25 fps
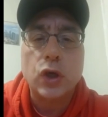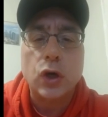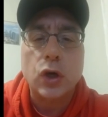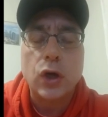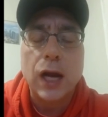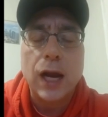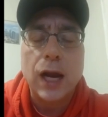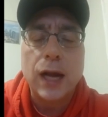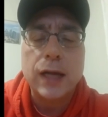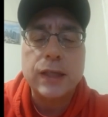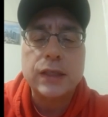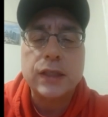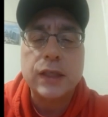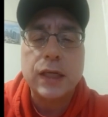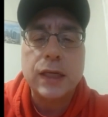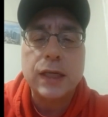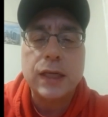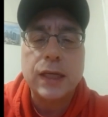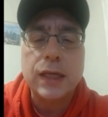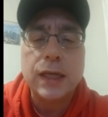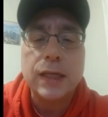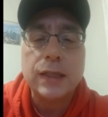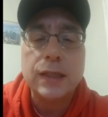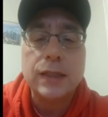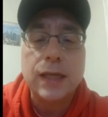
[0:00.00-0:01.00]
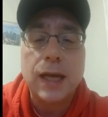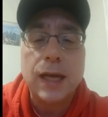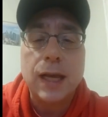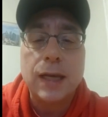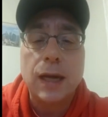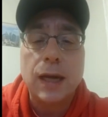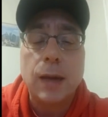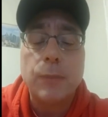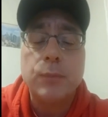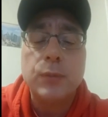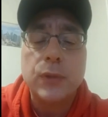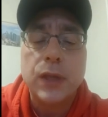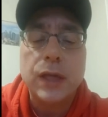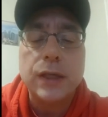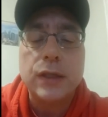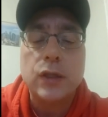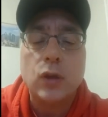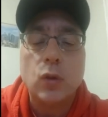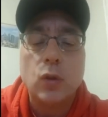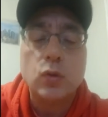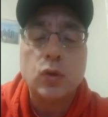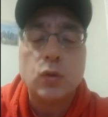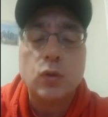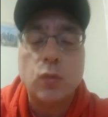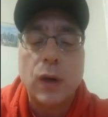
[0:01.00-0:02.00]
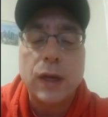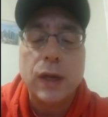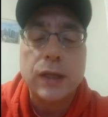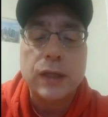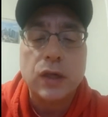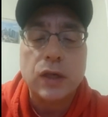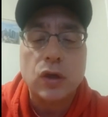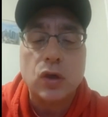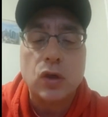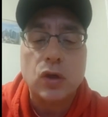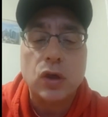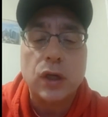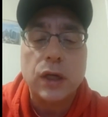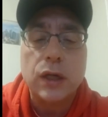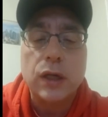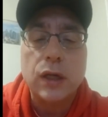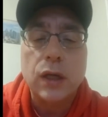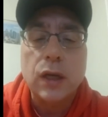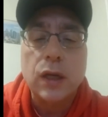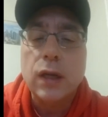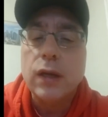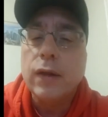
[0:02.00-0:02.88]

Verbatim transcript: their hashing keys, and update those regularly.